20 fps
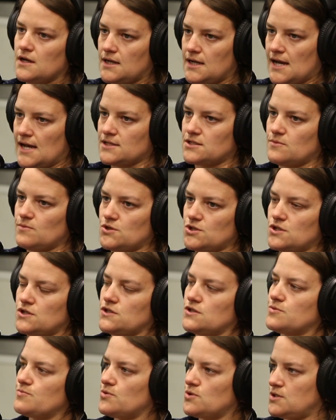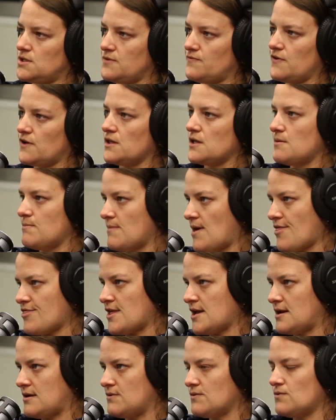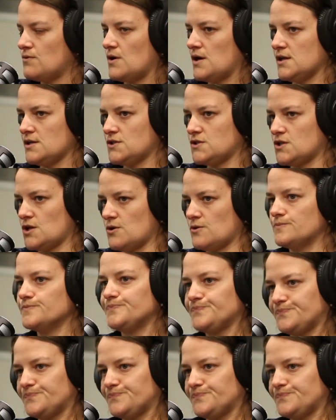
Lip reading: gas emissions, specifically methane, right? So